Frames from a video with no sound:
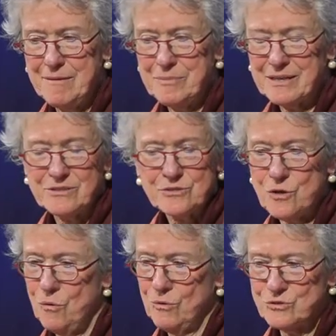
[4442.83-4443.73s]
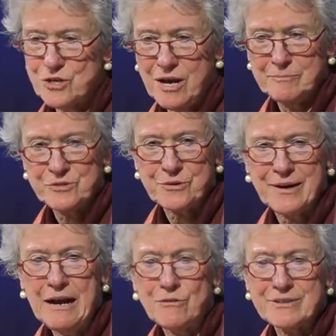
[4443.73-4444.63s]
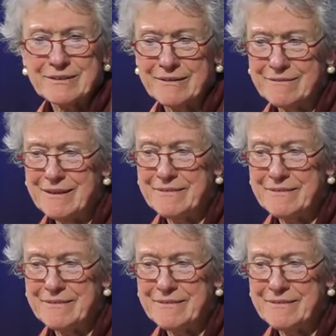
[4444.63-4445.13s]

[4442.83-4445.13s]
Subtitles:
because coal jobs are out, and